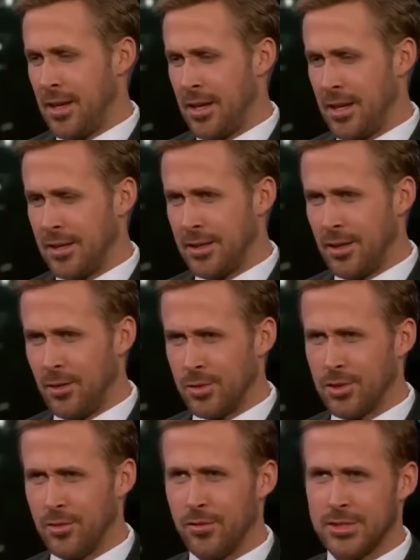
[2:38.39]
And it
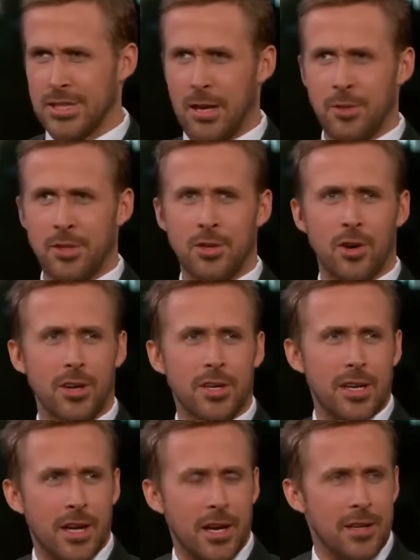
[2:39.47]
was her first time in New
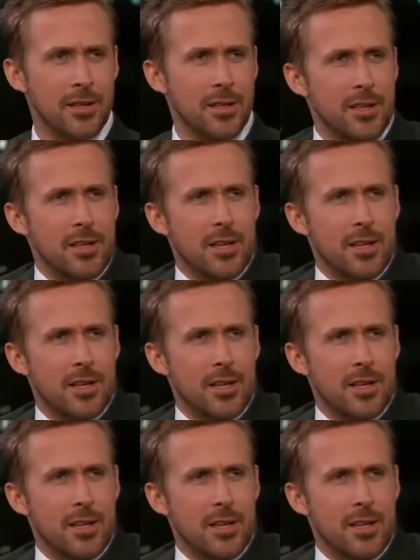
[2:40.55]
York, and I